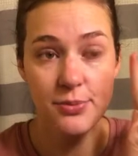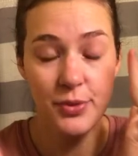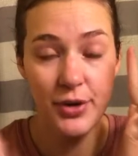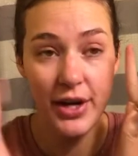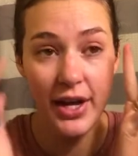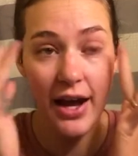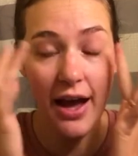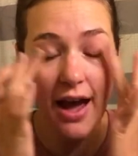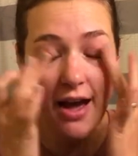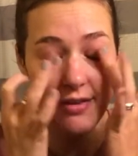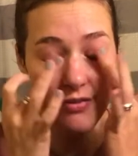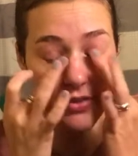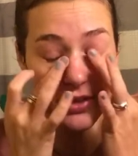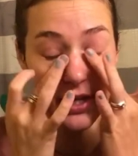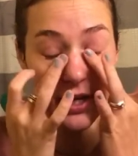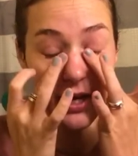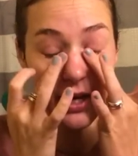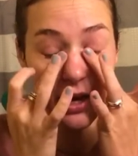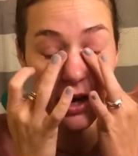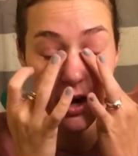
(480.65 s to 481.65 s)
morning I
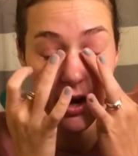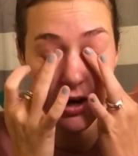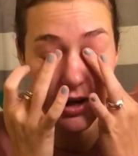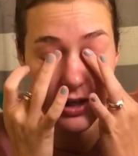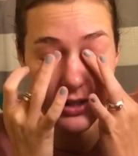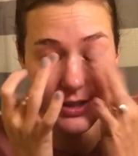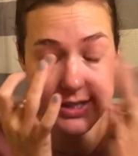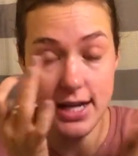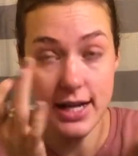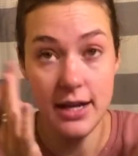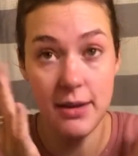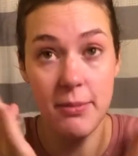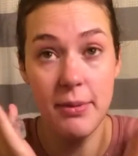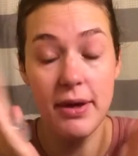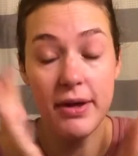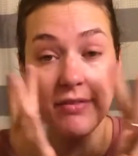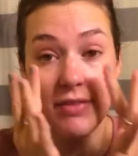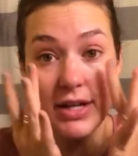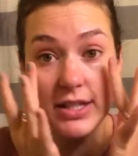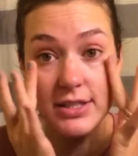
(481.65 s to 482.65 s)
think I got a tiny bit
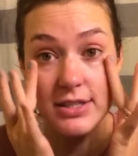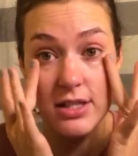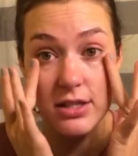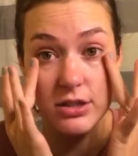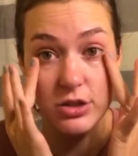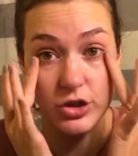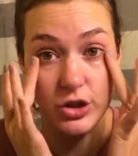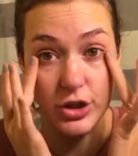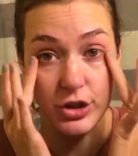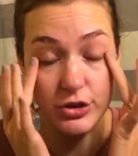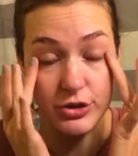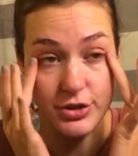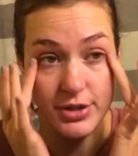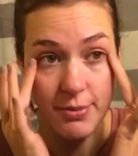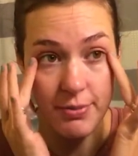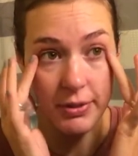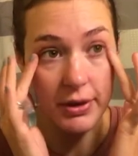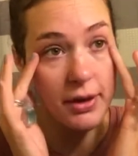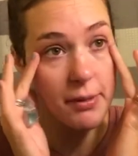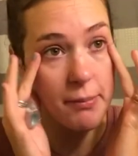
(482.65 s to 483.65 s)
of that sunscreen or
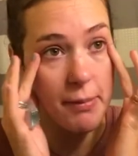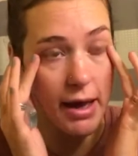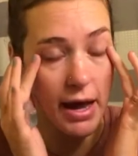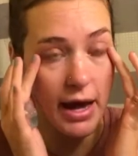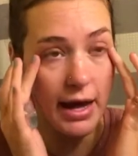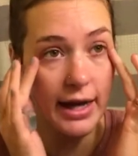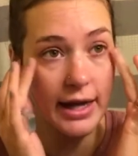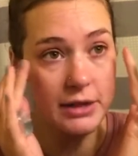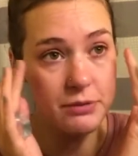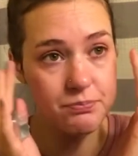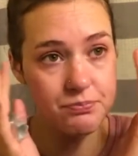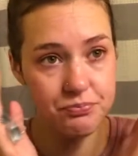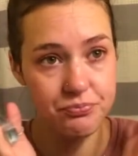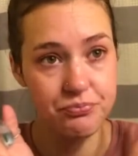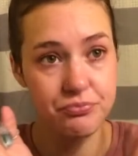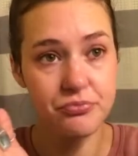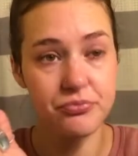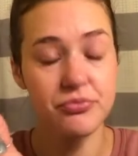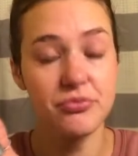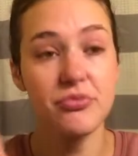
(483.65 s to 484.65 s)
something in my eye
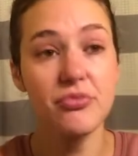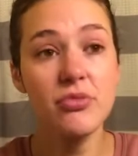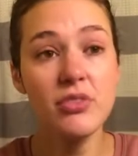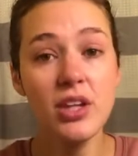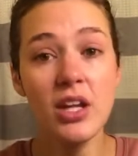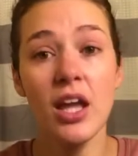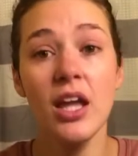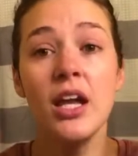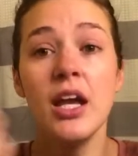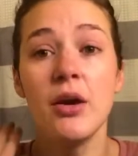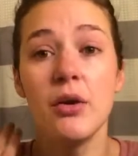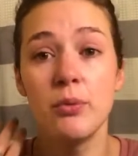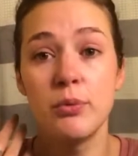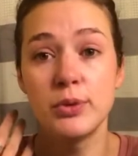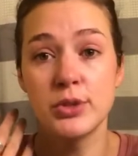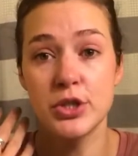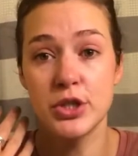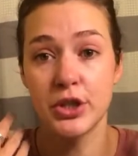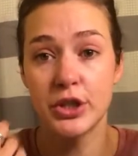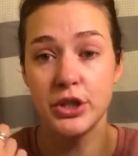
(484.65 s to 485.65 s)
and it
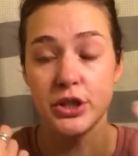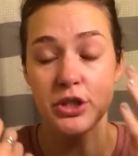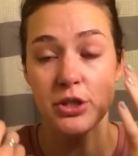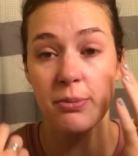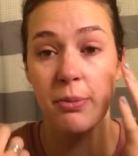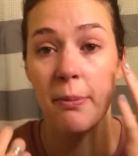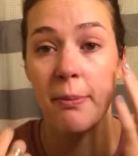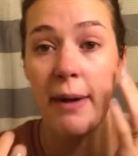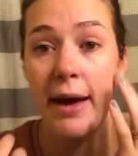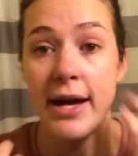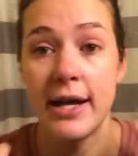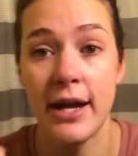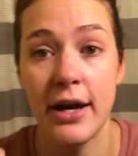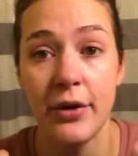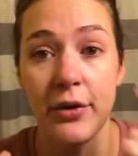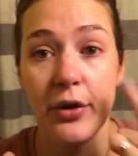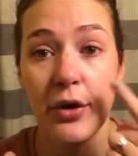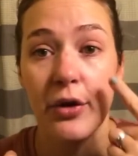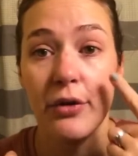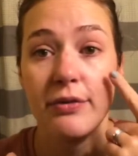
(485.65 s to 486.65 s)
was hurting super bad. I
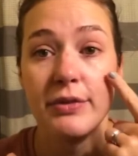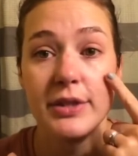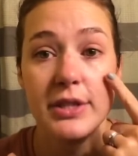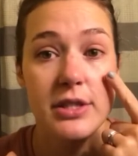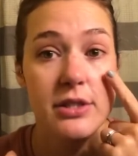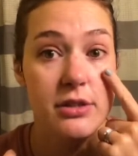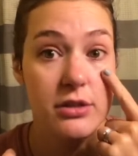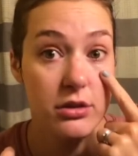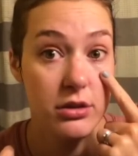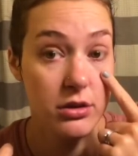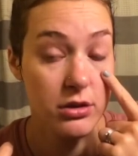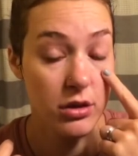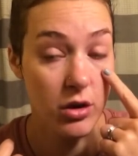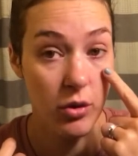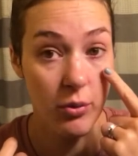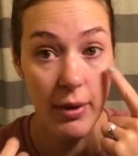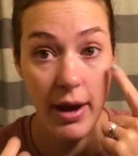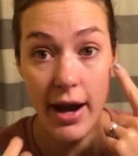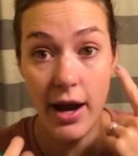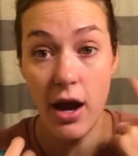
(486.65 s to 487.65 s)
don't know if it's still a
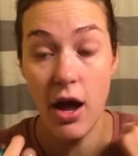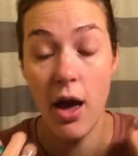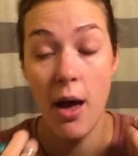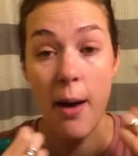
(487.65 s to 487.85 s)
little red.